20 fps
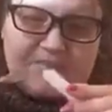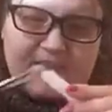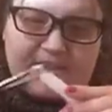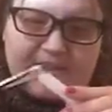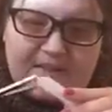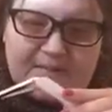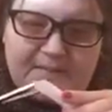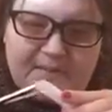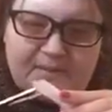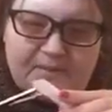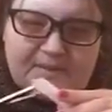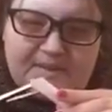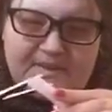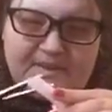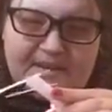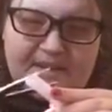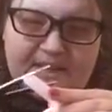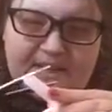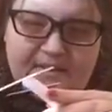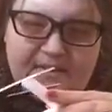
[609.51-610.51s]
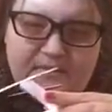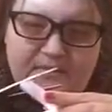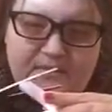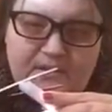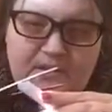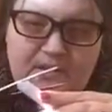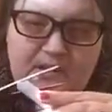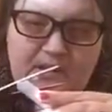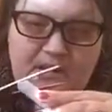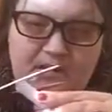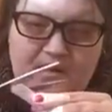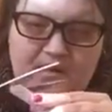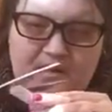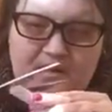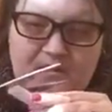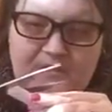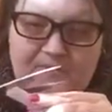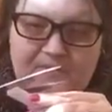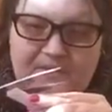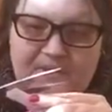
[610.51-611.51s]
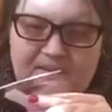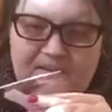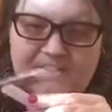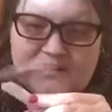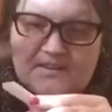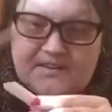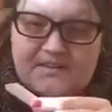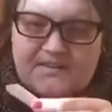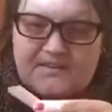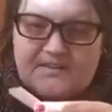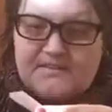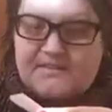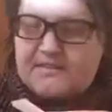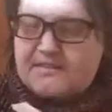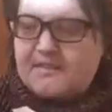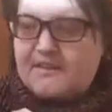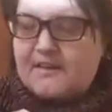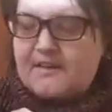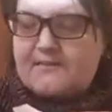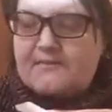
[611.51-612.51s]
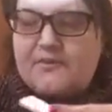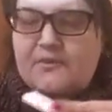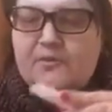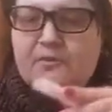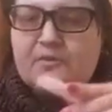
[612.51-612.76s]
like I'm doing now, because if you